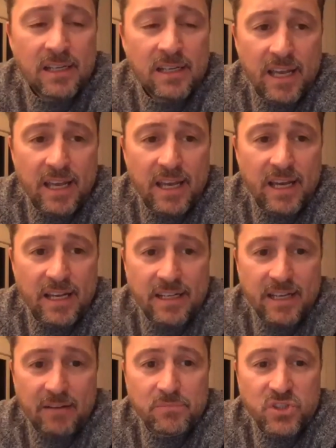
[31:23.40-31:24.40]
And
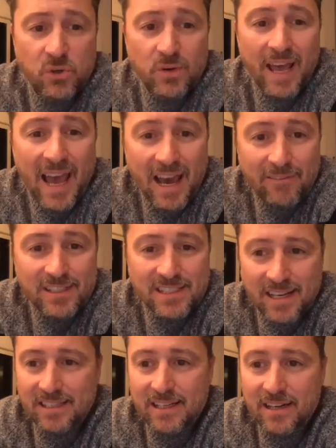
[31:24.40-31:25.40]
so to have a
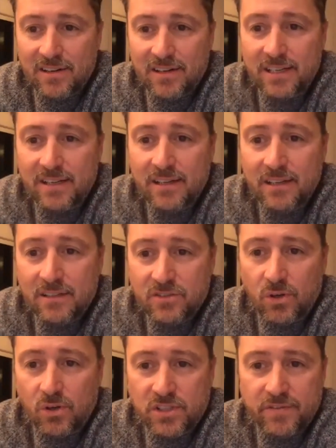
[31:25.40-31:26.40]
secondary
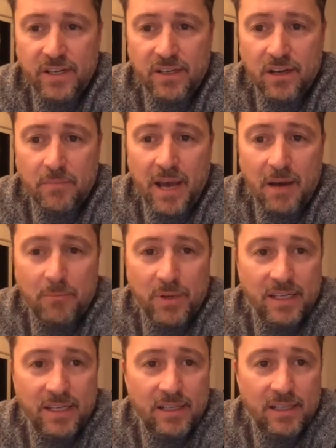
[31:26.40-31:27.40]
source of income
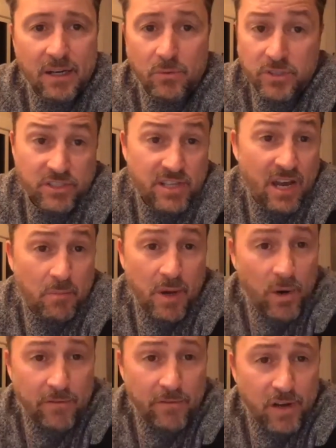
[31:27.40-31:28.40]
happening, which is how my
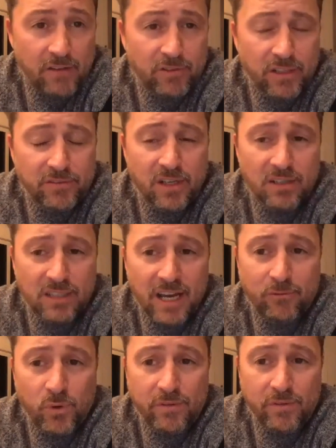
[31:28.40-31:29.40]
wife and I have lived our life,
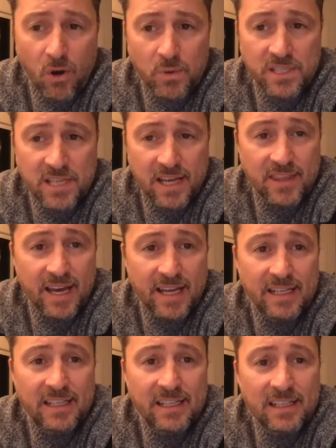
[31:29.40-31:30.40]
we've always had that,
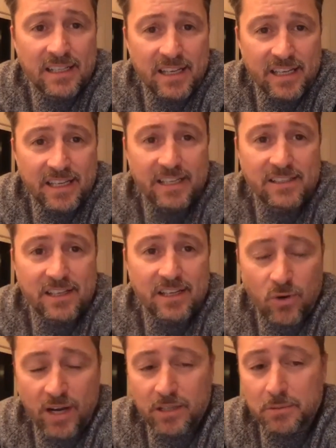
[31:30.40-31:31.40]
is
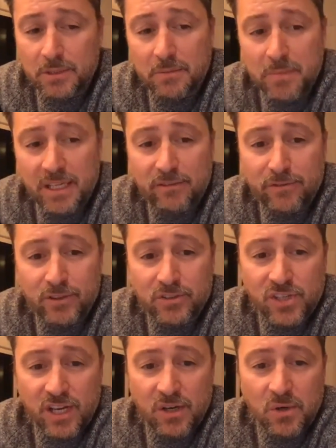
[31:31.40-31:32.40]
incredibly meaningful.
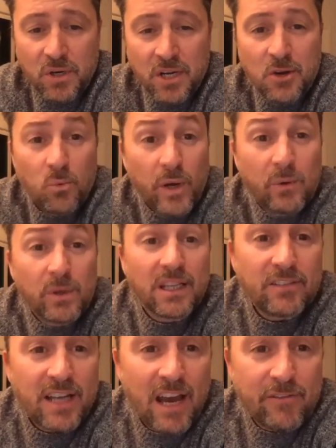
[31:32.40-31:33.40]
So we would love
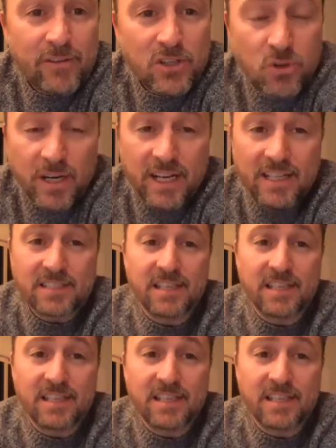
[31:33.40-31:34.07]
to have you join us.